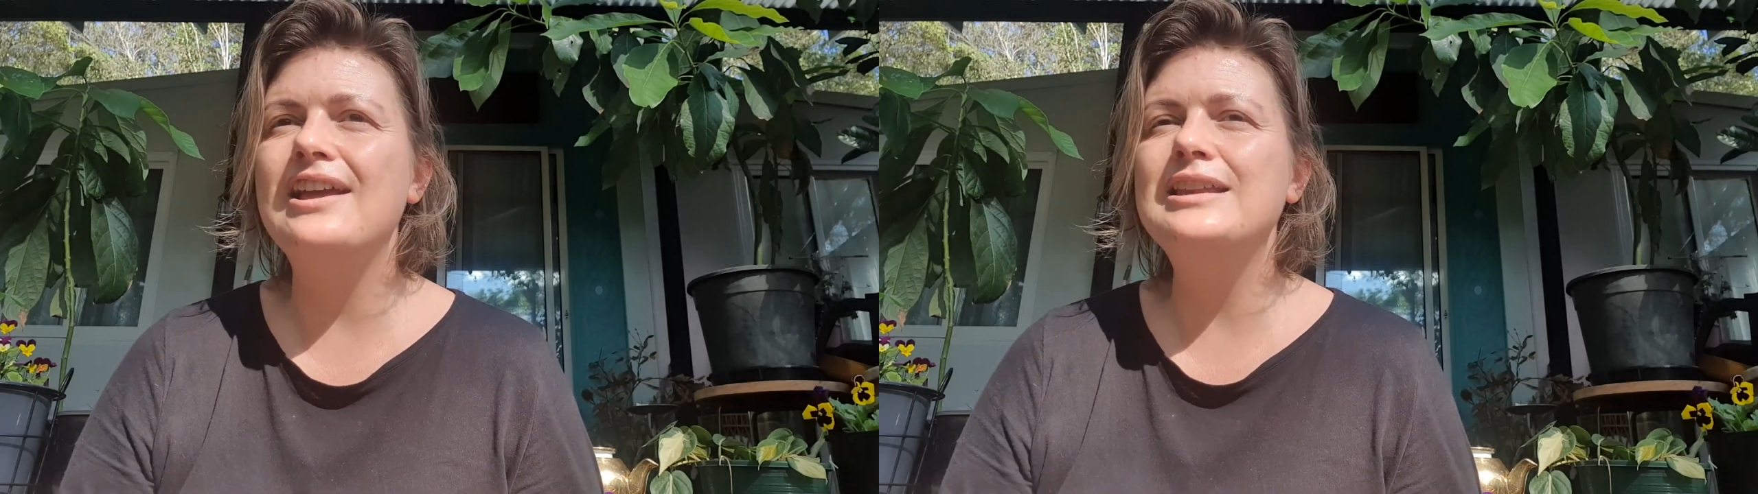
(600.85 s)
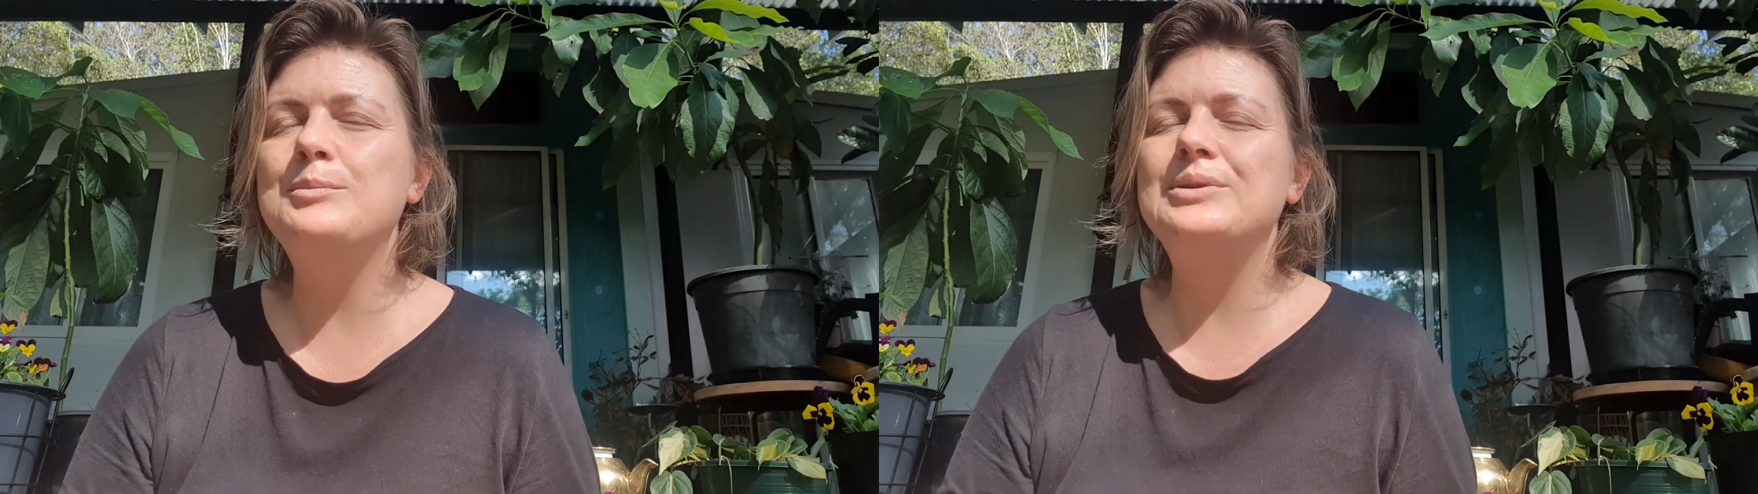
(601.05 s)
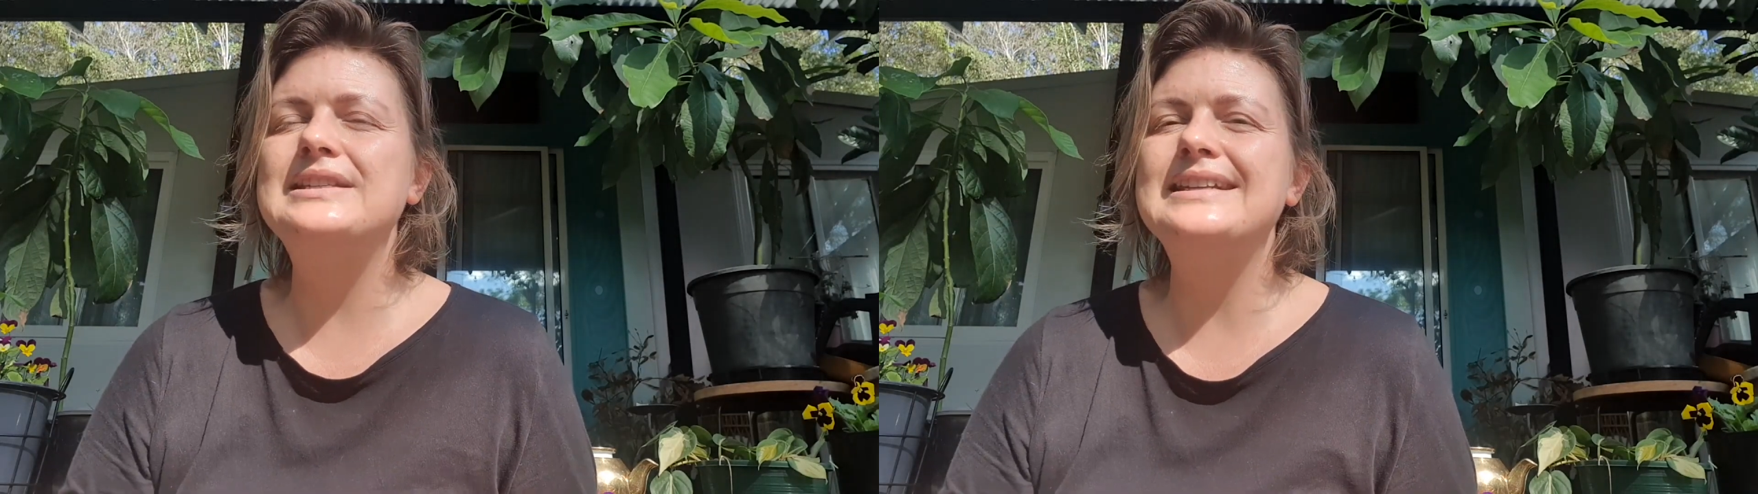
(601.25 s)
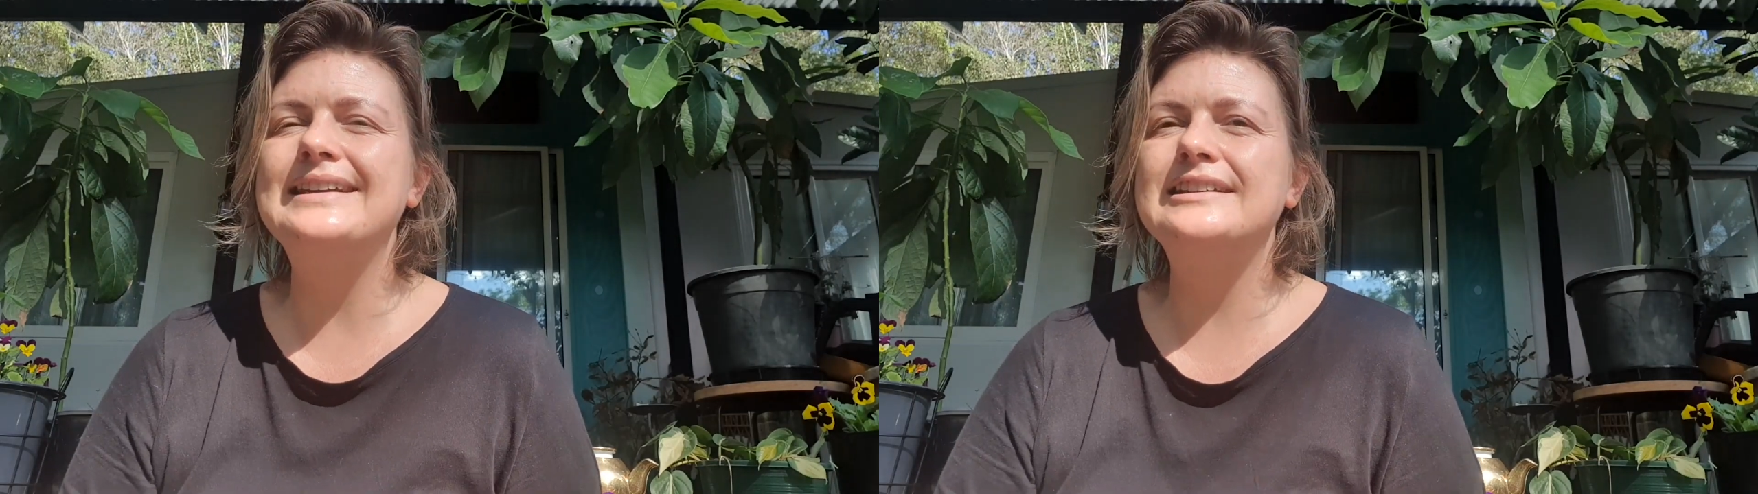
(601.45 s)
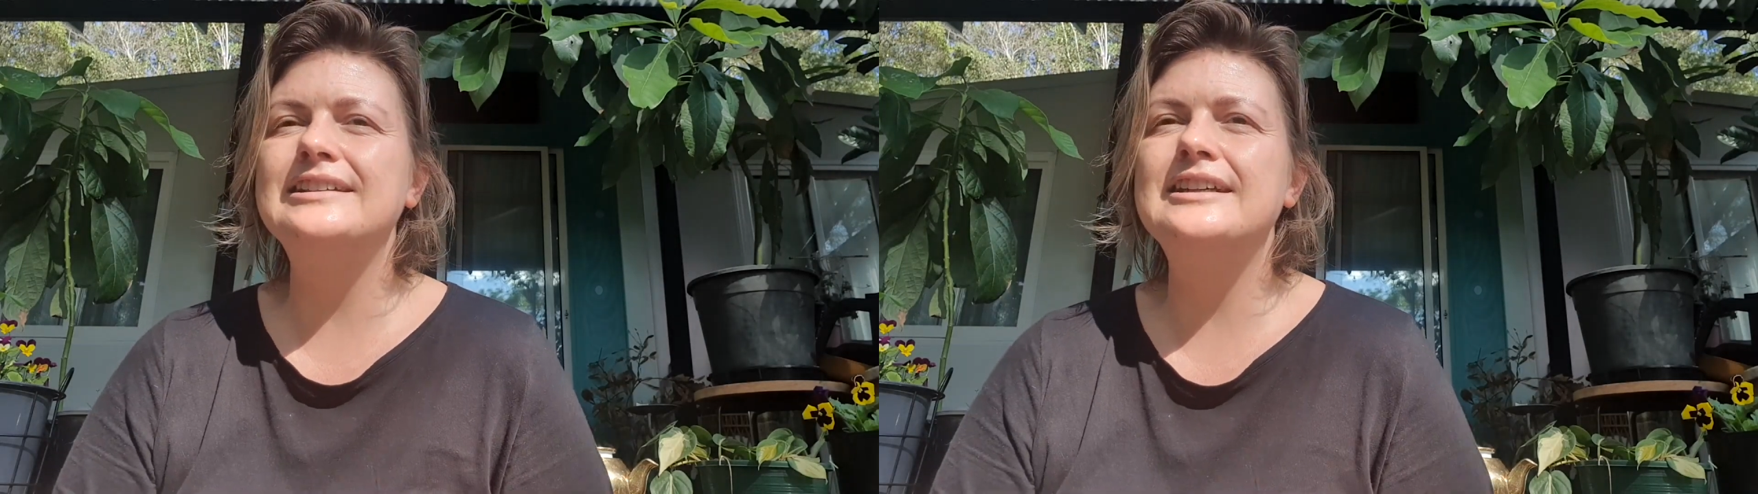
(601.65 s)
any
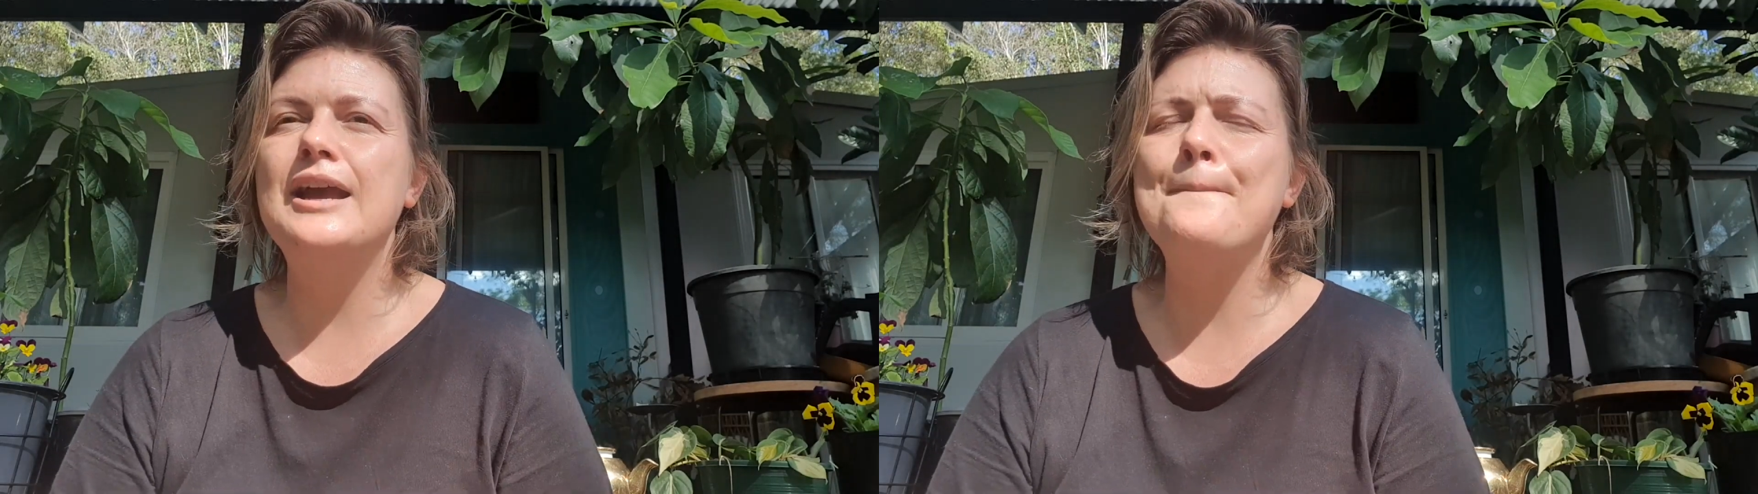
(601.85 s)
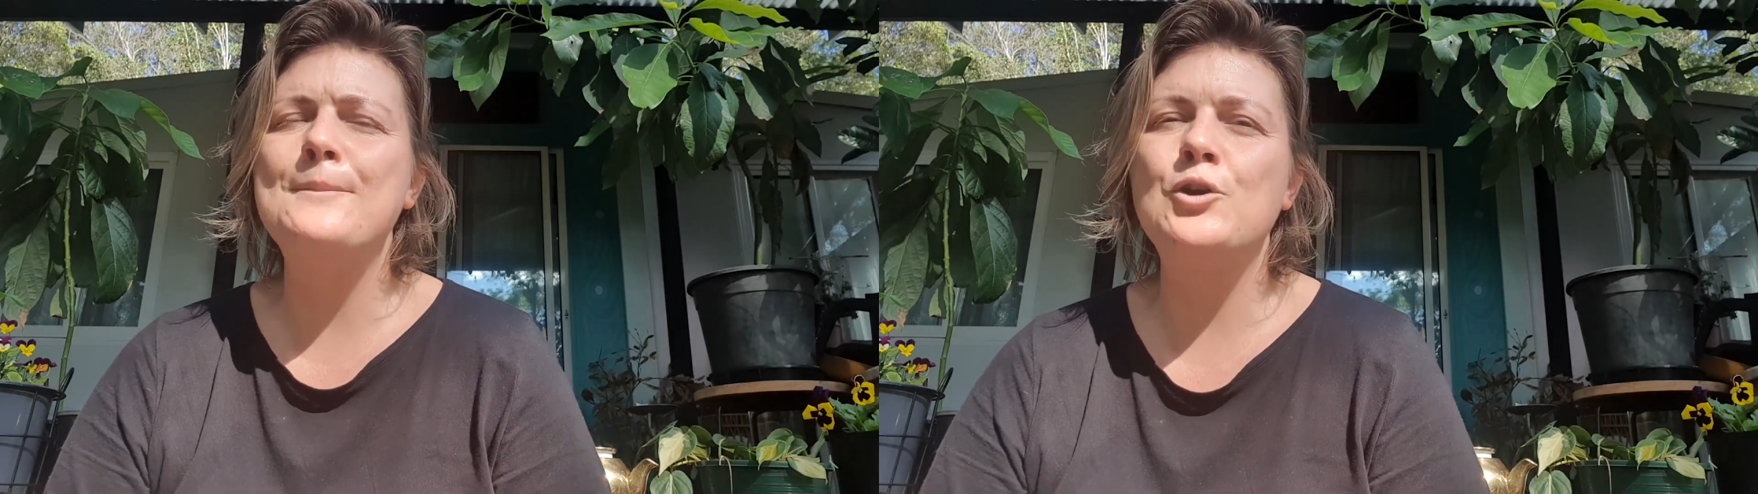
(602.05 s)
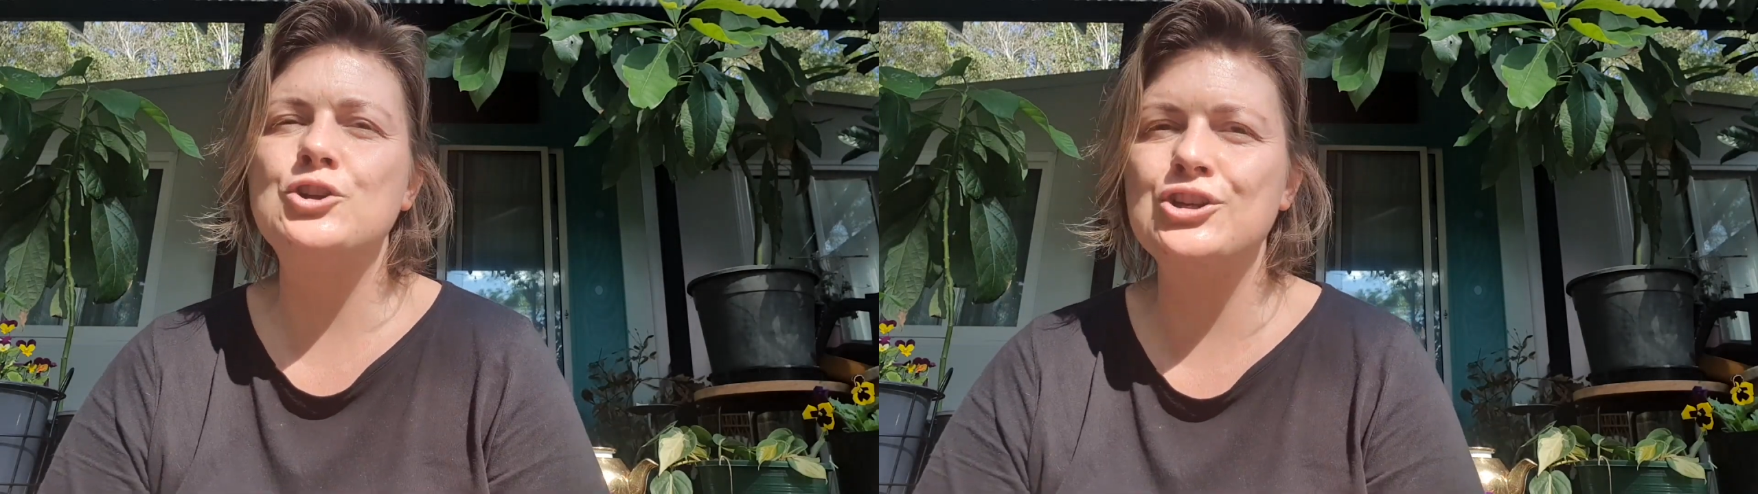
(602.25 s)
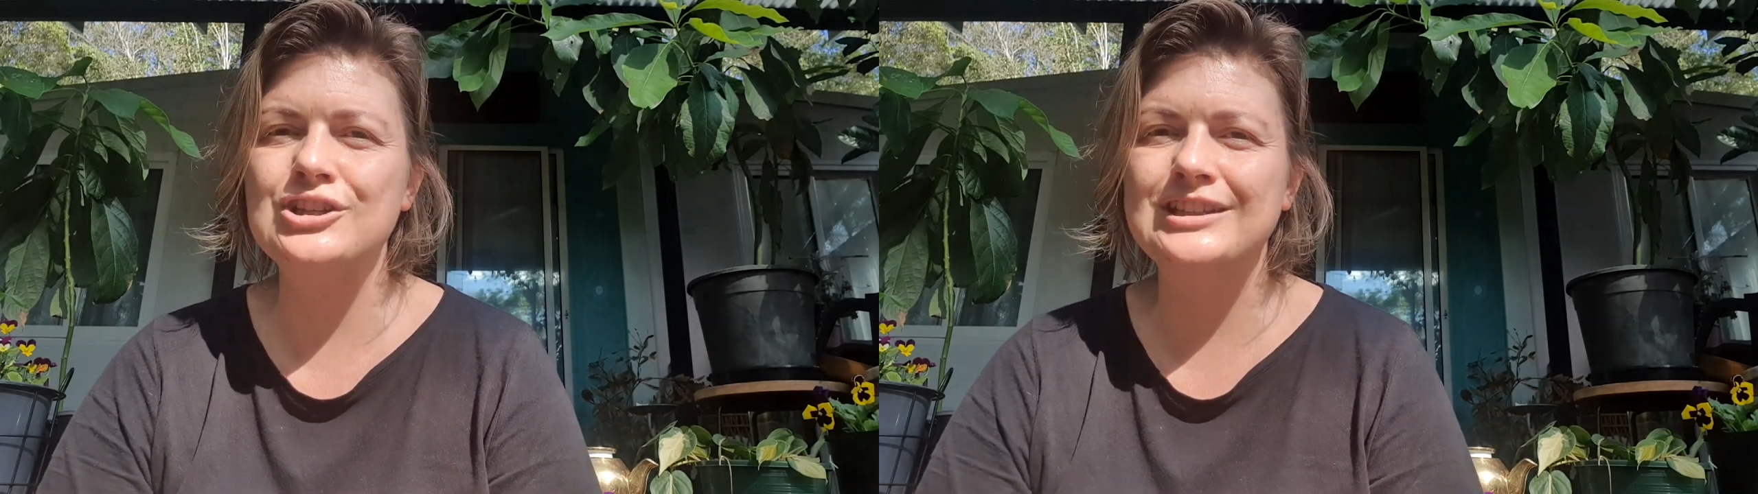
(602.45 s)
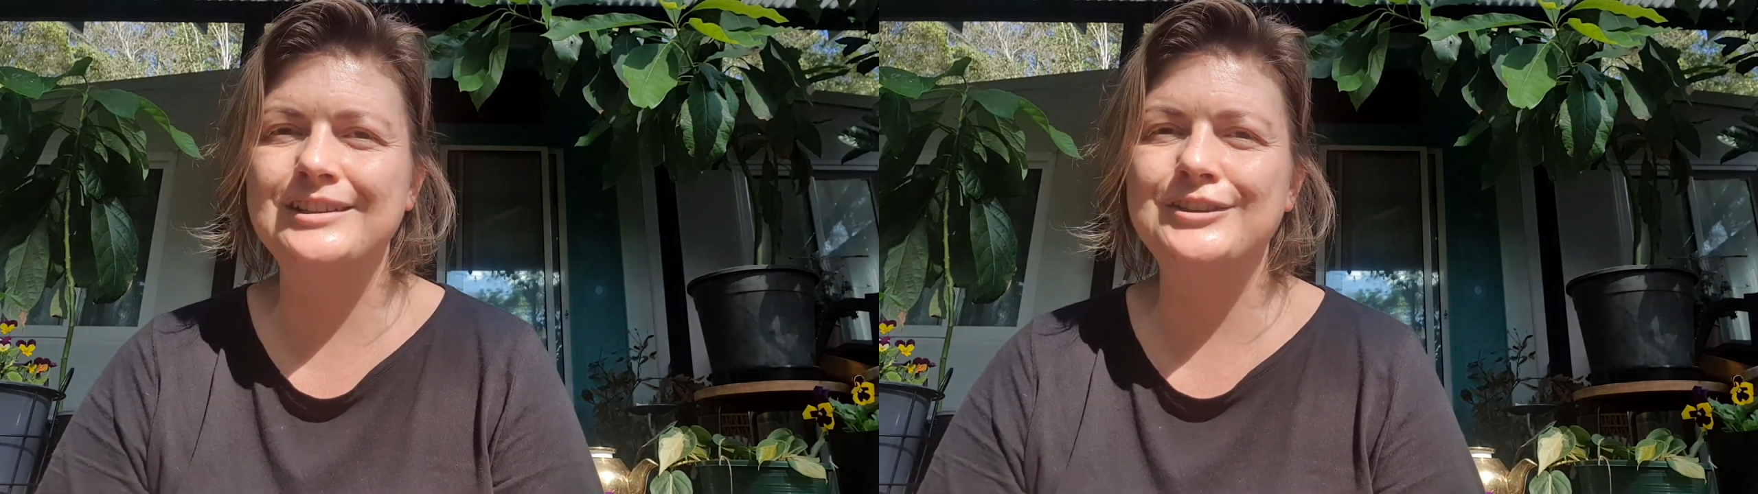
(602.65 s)
particular
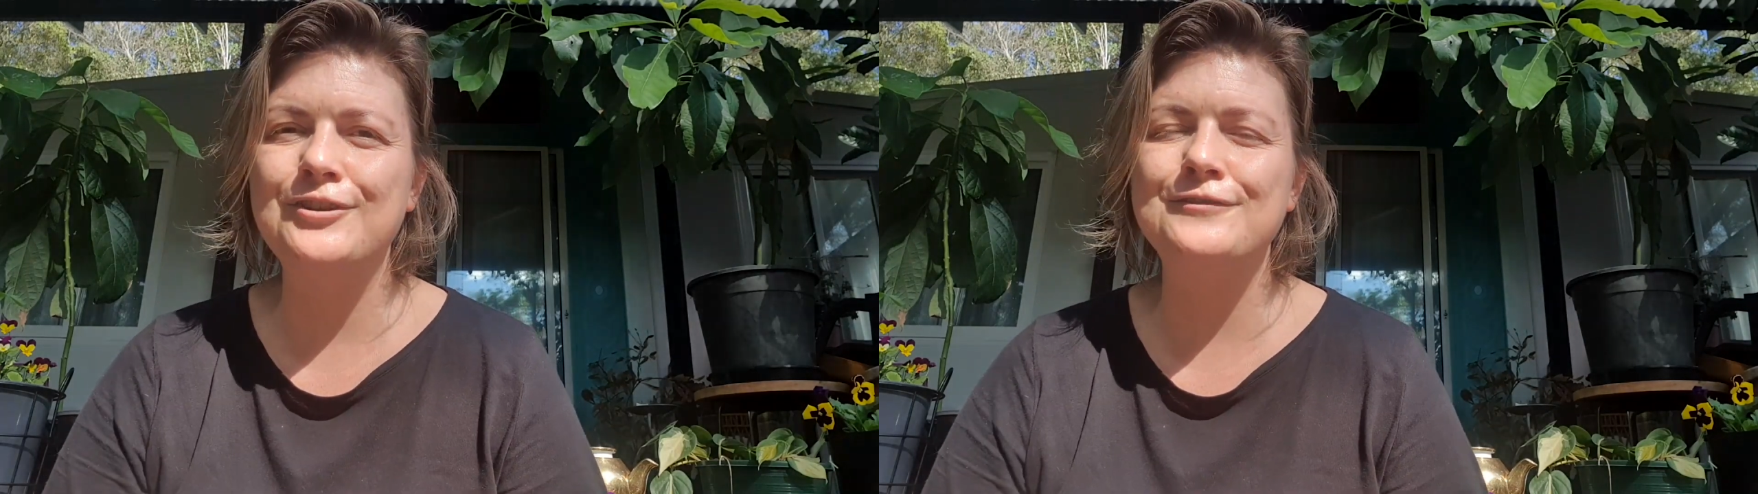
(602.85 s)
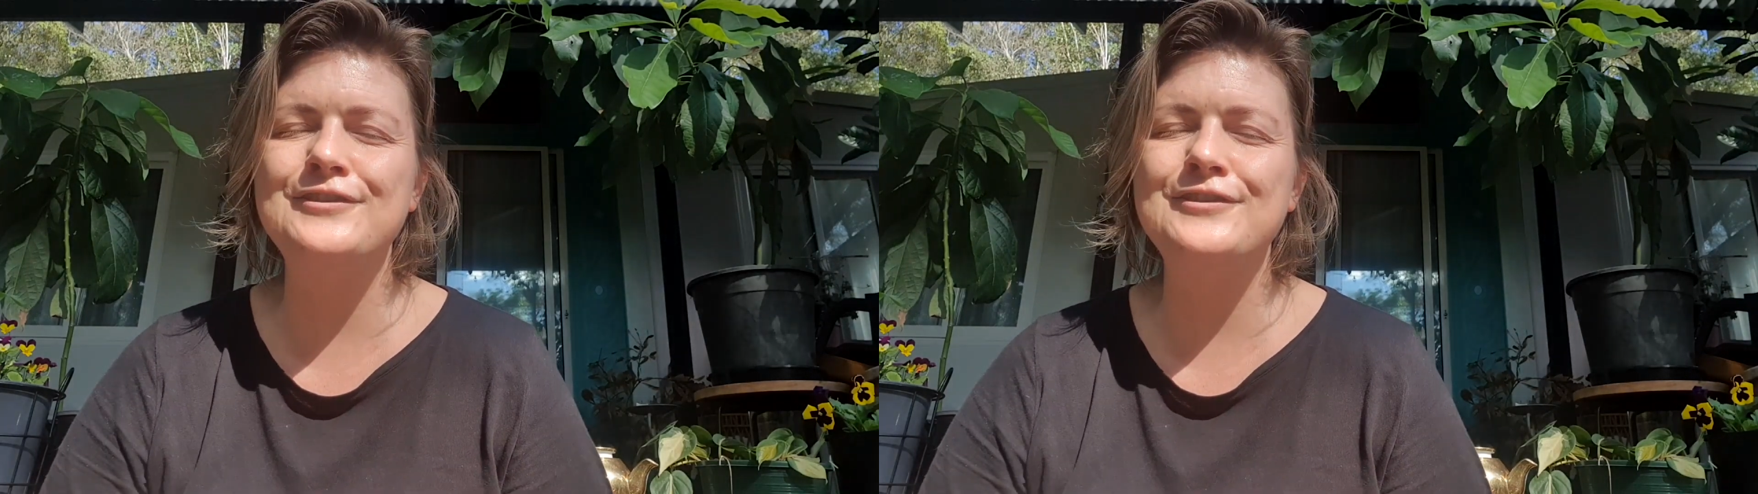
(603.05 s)
emotional or